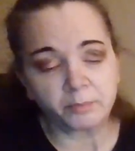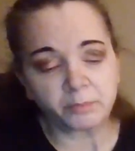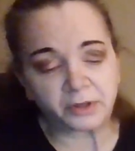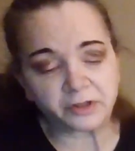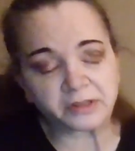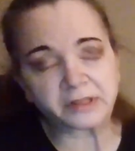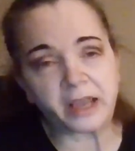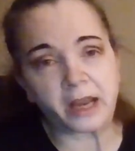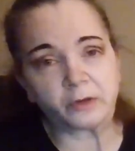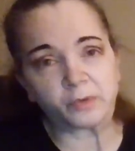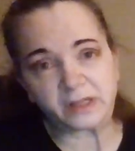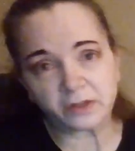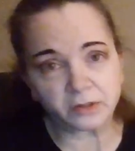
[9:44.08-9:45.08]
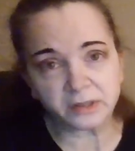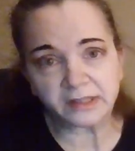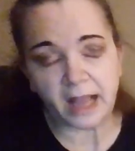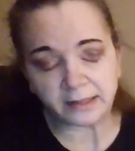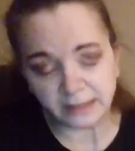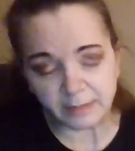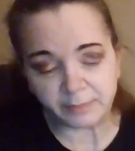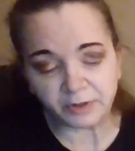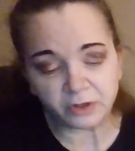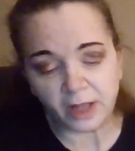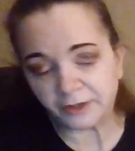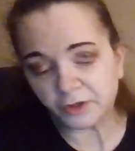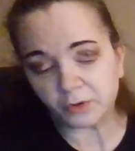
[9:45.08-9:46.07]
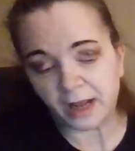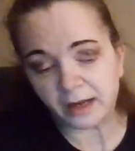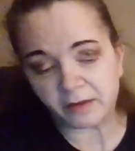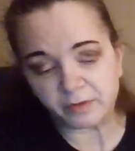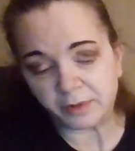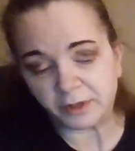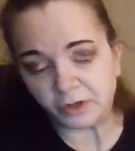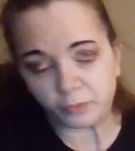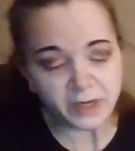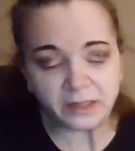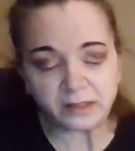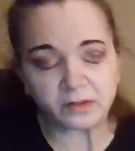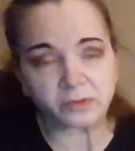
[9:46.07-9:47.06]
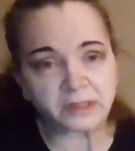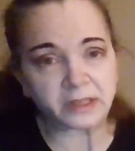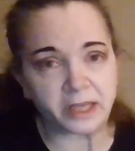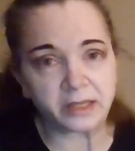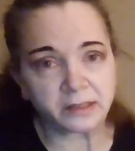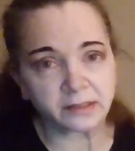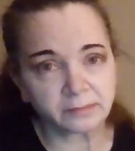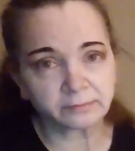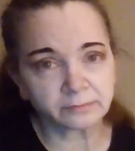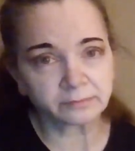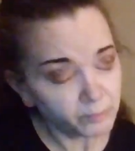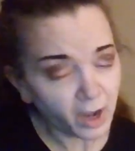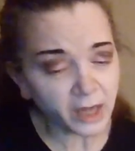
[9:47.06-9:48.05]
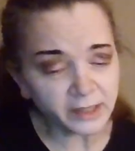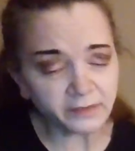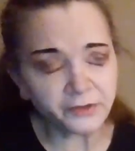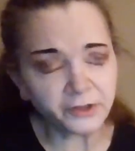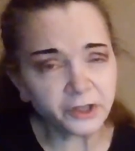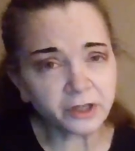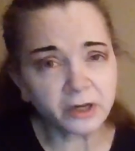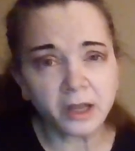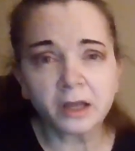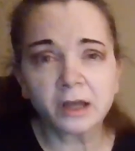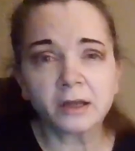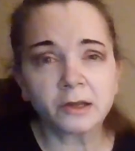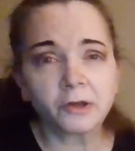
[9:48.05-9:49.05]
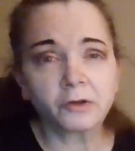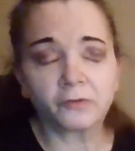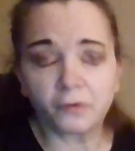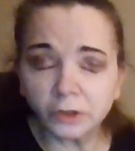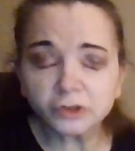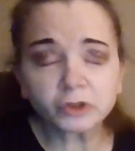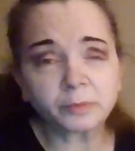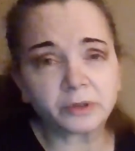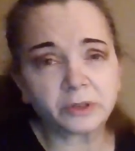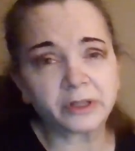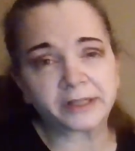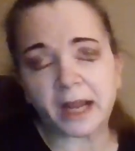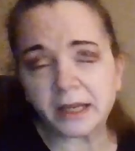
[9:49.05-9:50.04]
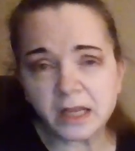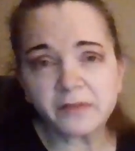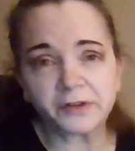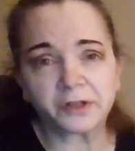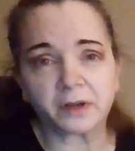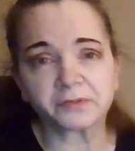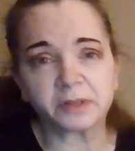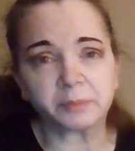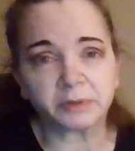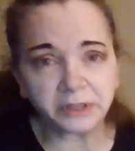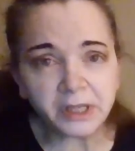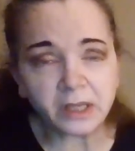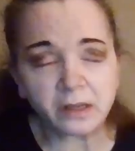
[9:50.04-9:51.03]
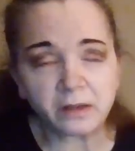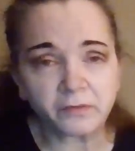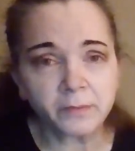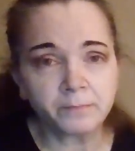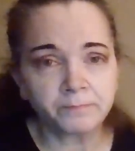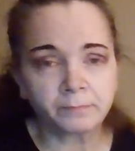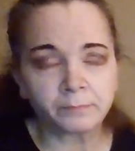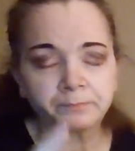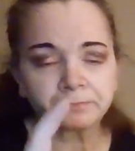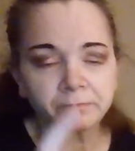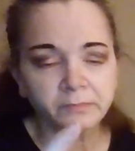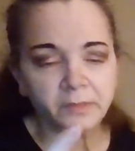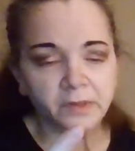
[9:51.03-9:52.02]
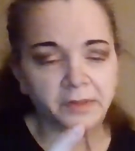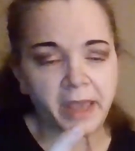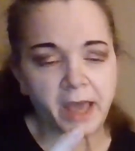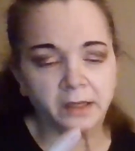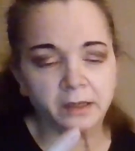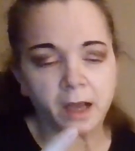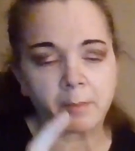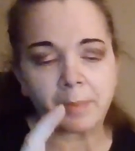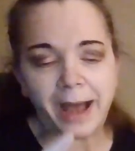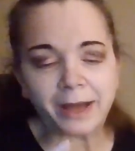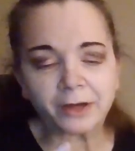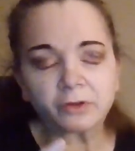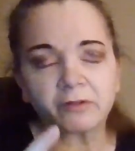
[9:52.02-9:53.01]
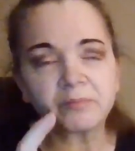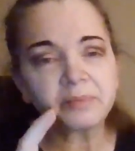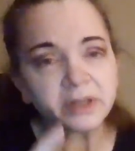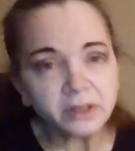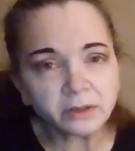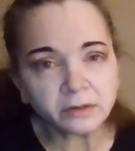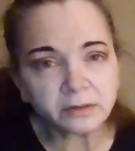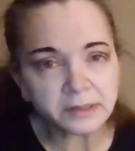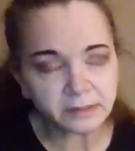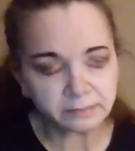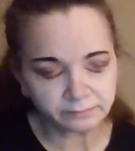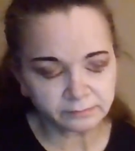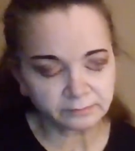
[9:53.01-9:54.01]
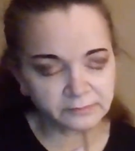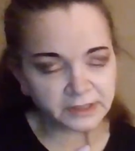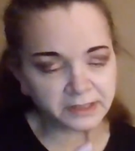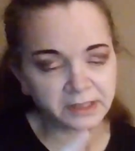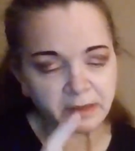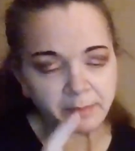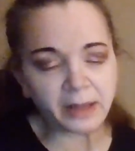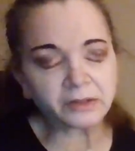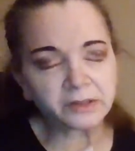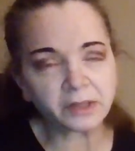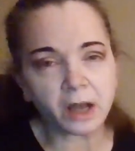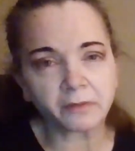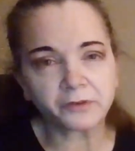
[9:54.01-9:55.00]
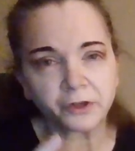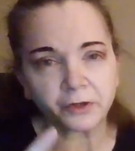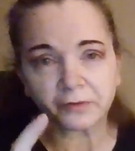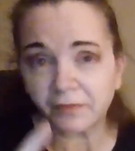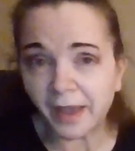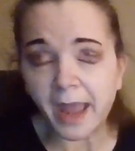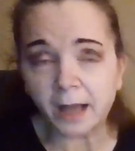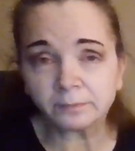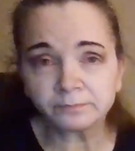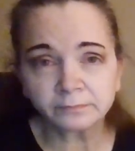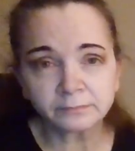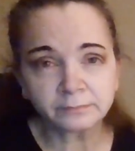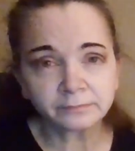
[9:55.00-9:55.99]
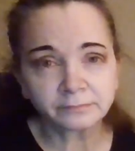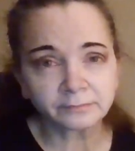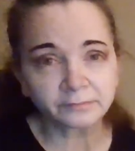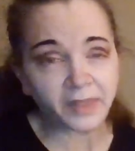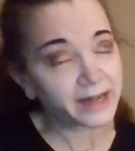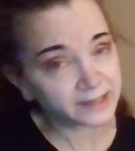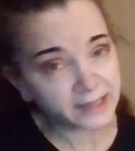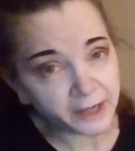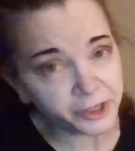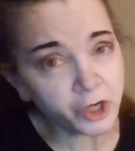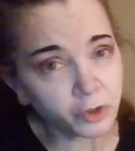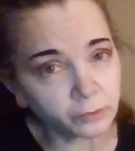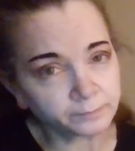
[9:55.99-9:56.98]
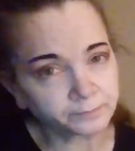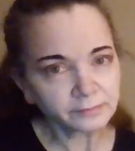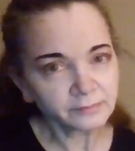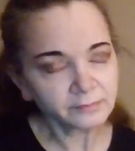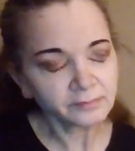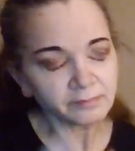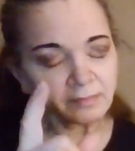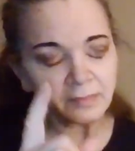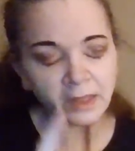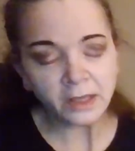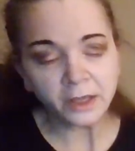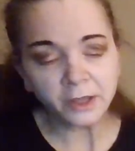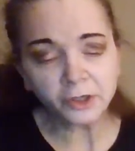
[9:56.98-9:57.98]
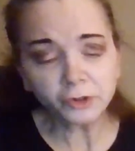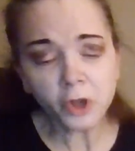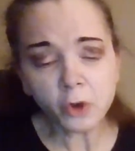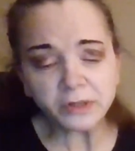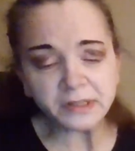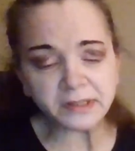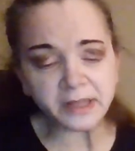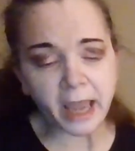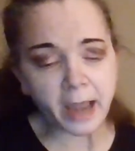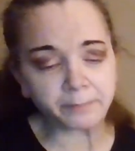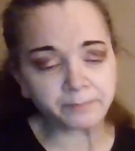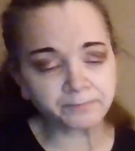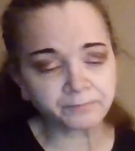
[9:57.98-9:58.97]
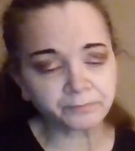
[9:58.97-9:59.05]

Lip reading: but they're saying results not typical. I know not everybody reads those things, but if you're vulnerable and naive enough to believe that a bottle of pills is going to melt off your fat, that's on you. You'll notice that